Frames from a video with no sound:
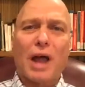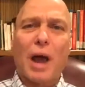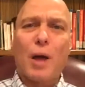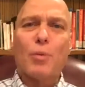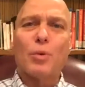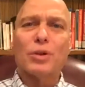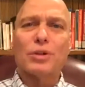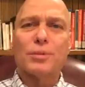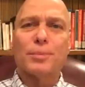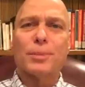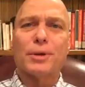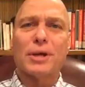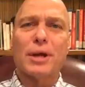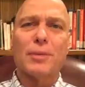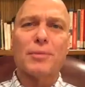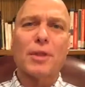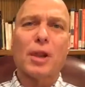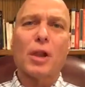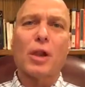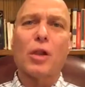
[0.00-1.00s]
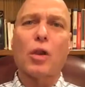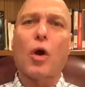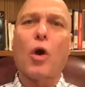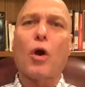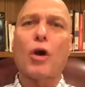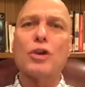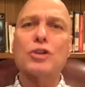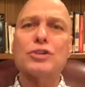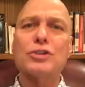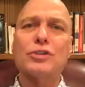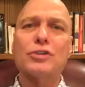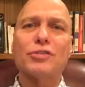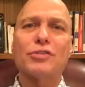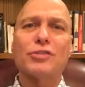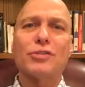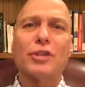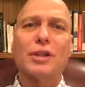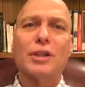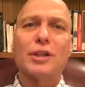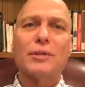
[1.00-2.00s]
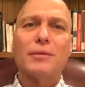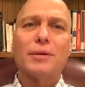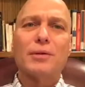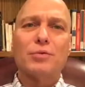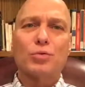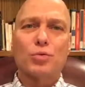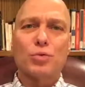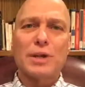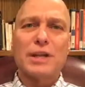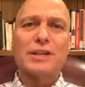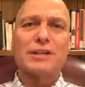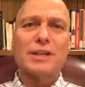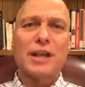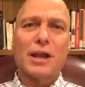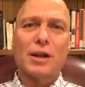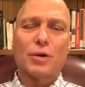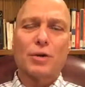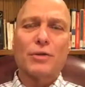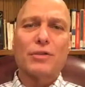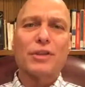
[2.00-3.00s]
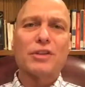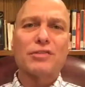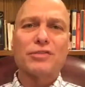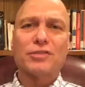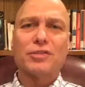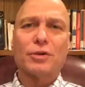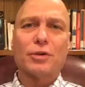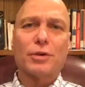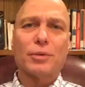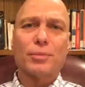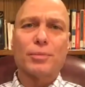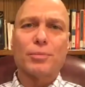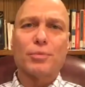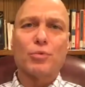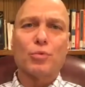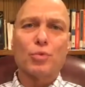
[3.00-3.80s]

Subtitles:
I wanted to become the largest retailer of this certain